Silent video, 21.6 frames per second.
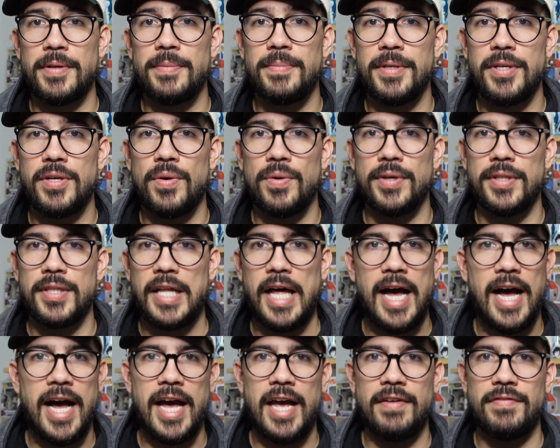to be going
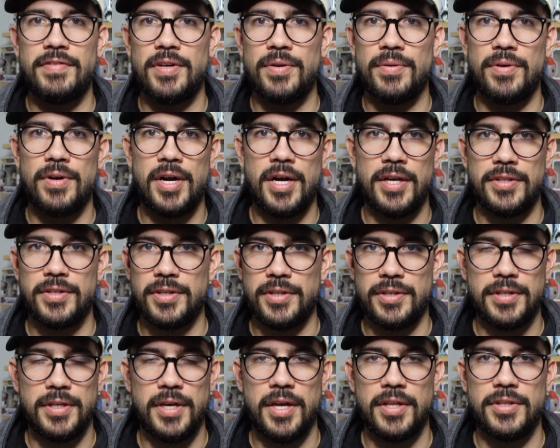live. They were on
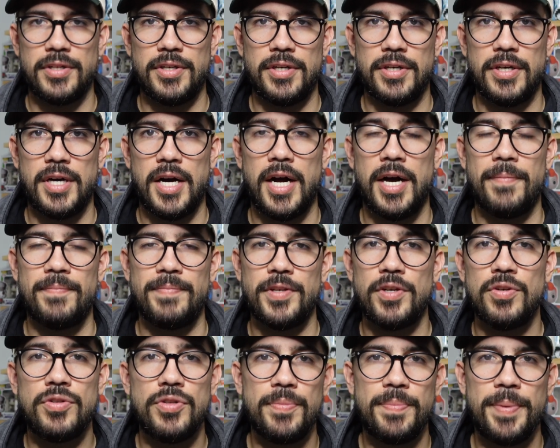their
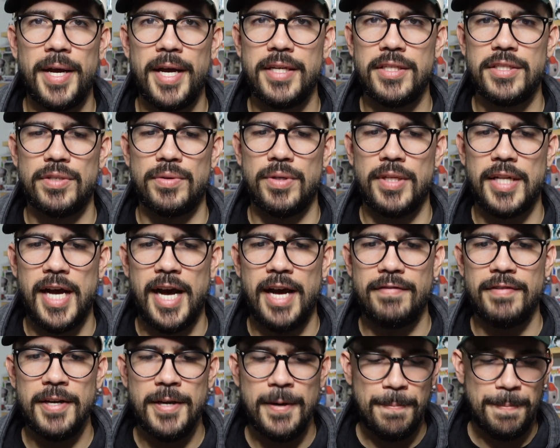YouTube page, and they were
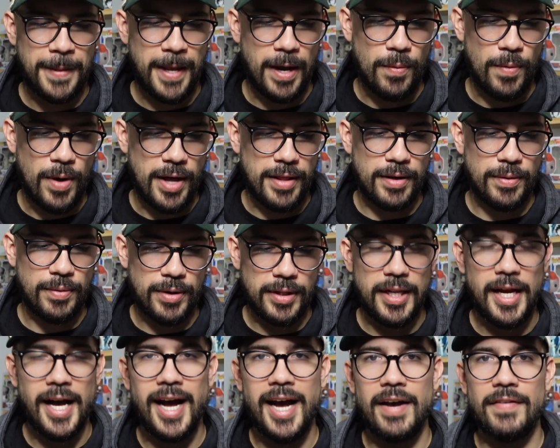live. And while they were
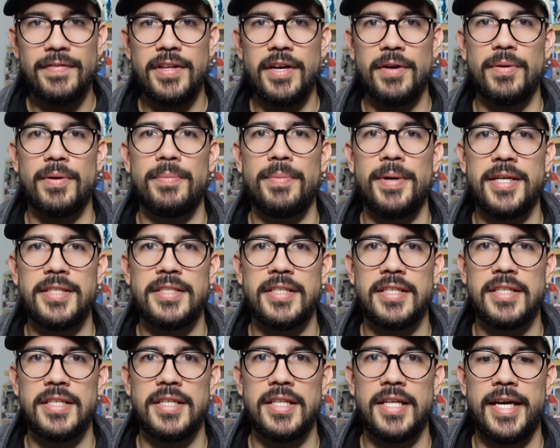live, they were
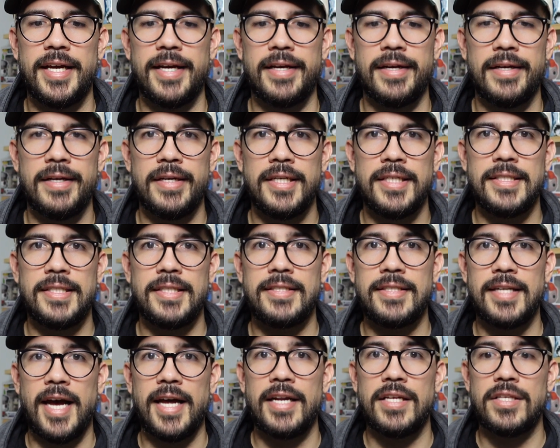basically like
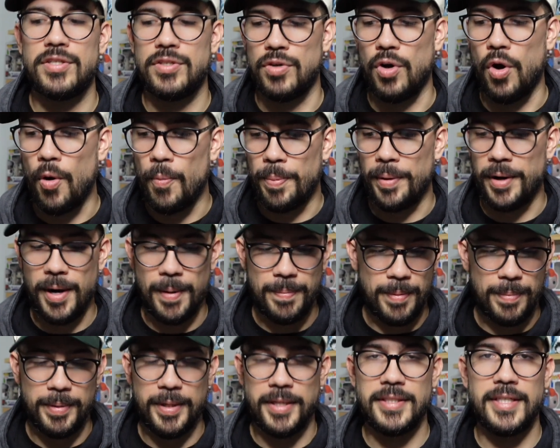decided to open
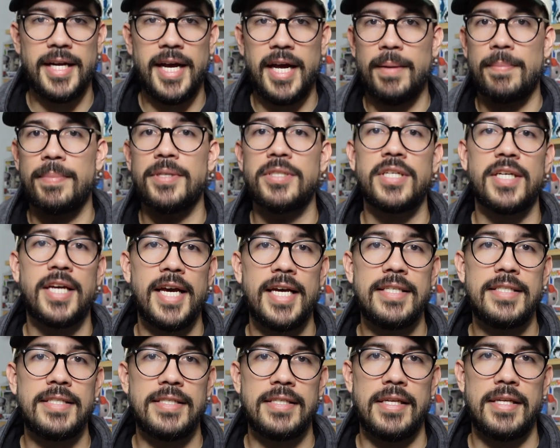up, because they got a bunch of
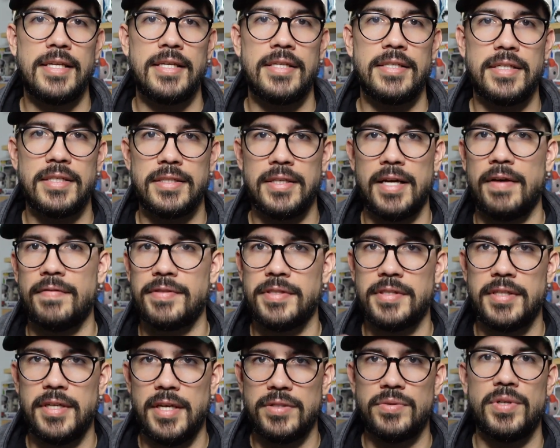cases of these, because
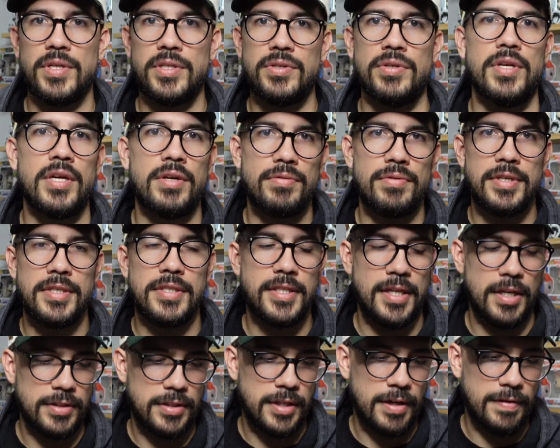obviously that's what they do, they
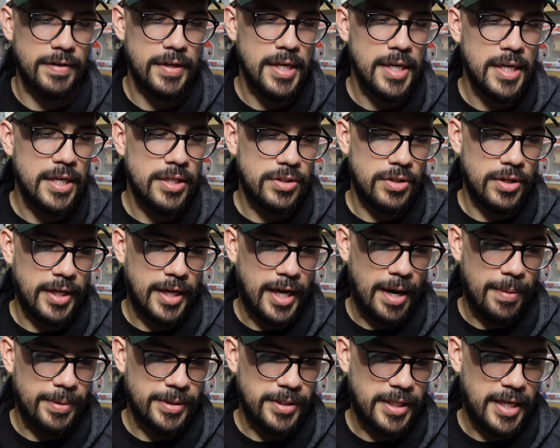resell stuff. So they
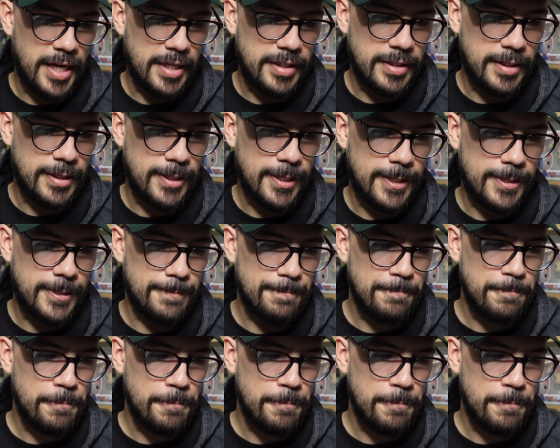got a bunch of cases of these,